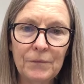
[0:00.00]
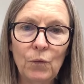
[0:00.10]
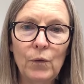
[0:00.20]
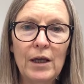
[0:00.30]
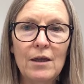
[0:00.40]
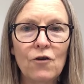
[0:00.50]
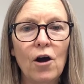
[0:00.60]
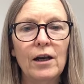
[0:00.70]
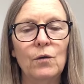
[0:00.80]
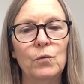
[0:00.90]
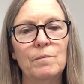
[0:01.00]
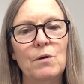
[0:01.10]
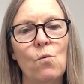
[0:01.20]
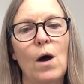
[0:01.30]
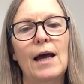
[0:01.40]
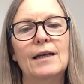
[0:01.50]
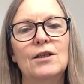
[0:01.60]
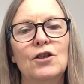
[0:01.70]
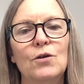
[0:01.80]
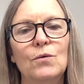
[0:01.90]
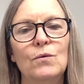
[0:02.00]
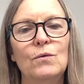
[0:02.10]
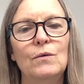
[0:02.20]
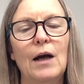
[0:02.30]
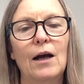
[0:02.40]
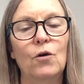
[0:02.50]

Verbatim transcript: we thought it would be wise to